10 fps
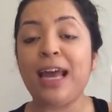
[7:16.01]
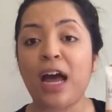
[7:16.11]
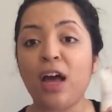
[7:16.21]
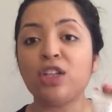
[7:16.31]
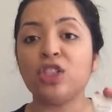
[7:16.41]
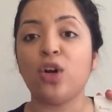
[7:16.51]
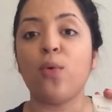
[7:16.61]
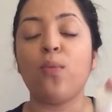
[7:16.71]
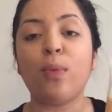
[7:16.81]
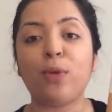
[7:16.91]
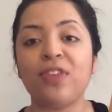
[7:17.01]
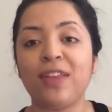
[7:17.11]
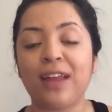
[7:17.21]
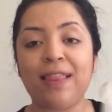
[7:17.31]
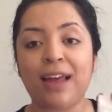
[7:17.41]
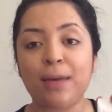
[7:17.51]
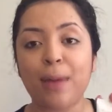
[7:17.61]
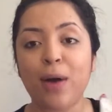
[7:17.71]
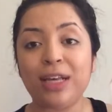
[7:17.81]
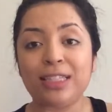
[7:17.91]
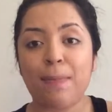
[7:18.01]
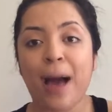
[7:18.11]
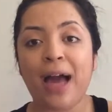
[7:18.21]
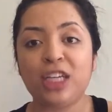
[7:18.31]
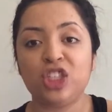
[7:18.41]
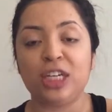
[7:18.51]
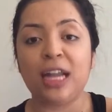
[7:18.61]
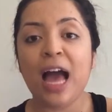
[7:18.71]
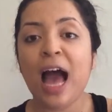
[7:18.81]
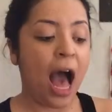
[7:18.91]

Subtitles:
And I also, one more thing that I like about is the packaging.